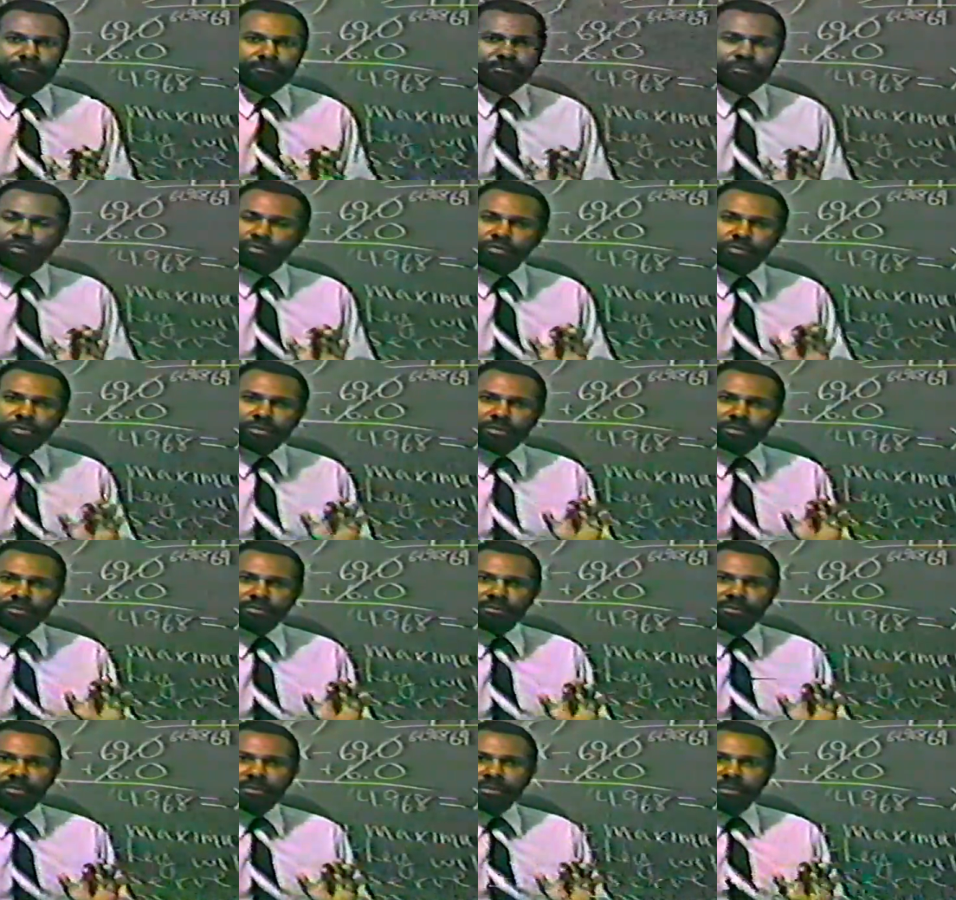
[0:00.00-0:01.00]
You could
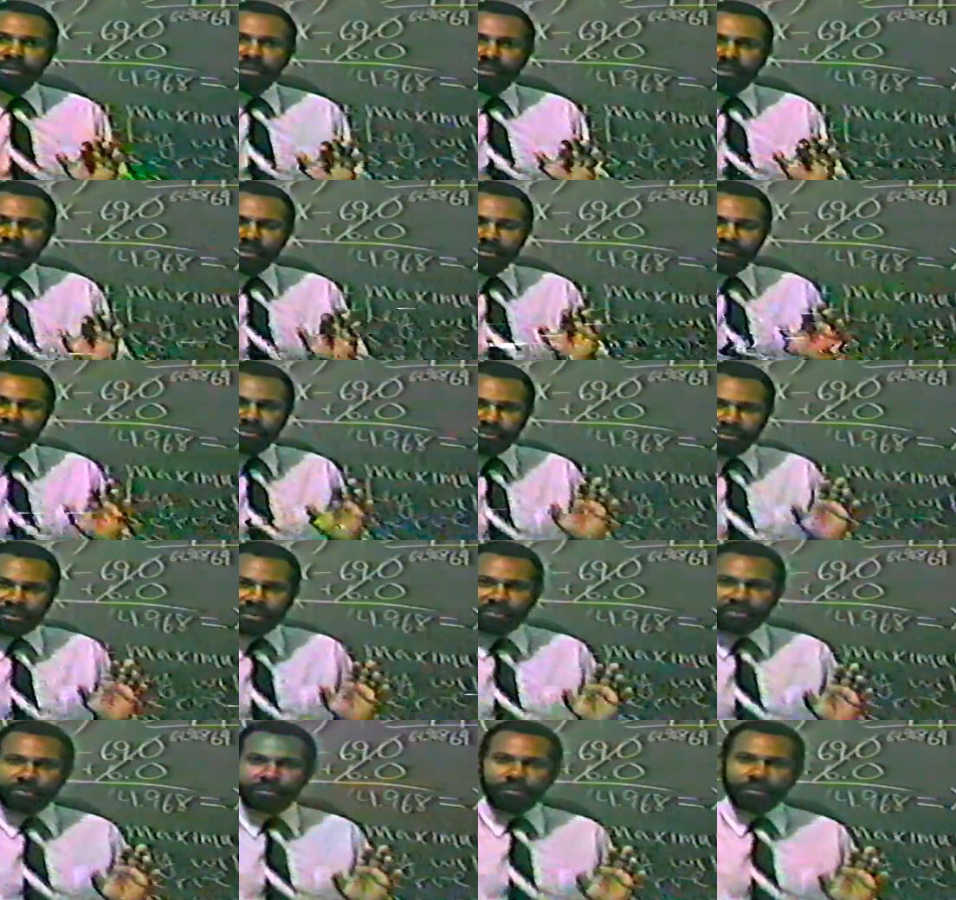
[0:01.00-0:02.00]
get the
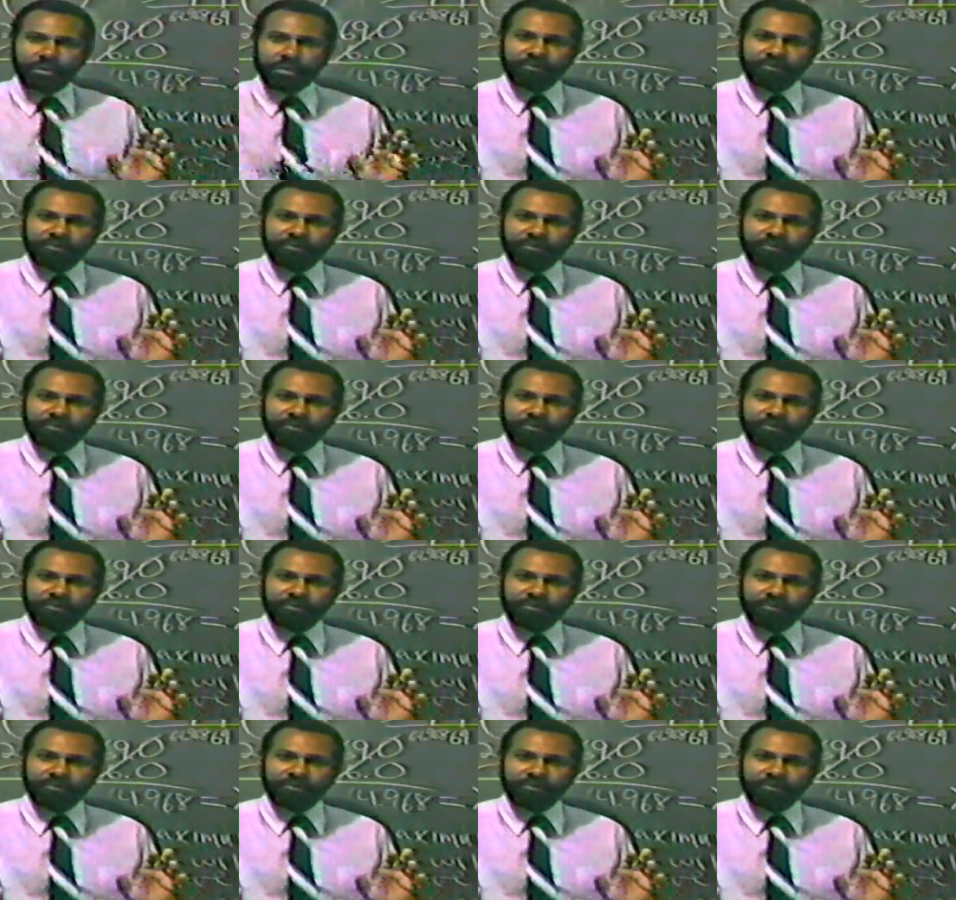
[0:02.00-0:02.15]
z-score